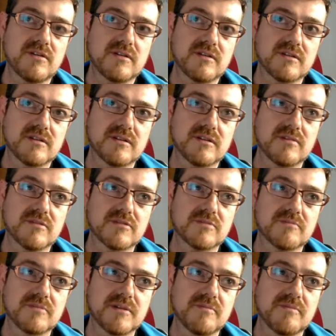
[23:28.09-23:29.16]
or
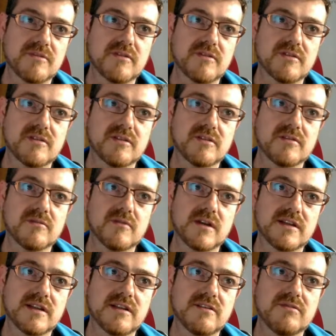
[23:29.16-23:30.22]
almost people
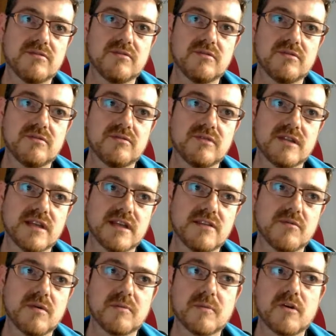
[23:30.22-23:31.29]
wanting to create
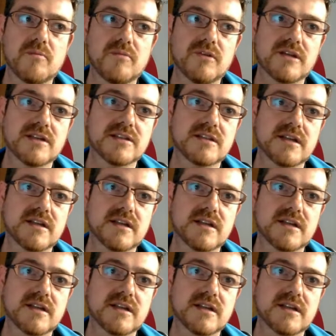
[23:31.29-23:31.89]
web components,